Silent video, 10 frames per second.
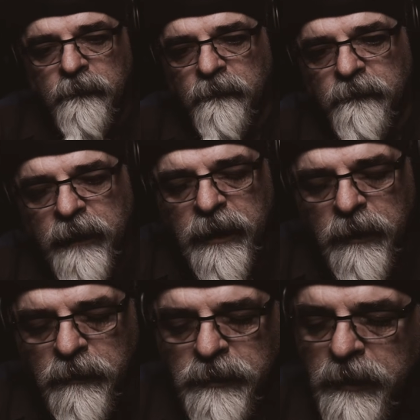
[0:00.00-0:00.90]

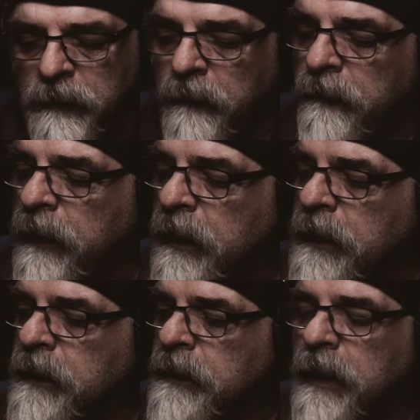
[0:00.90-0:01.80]
videos,
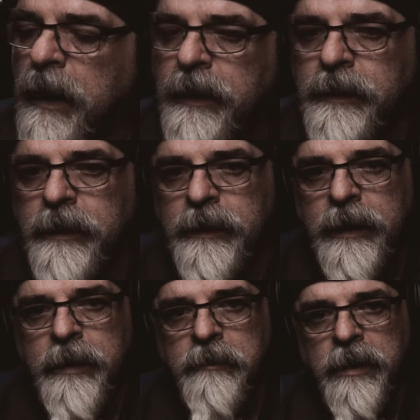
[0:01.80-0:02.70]
I can
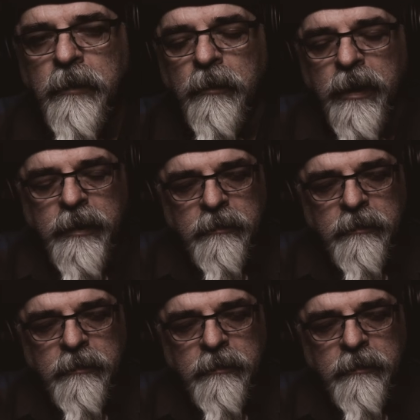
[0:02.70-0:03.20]
keep it with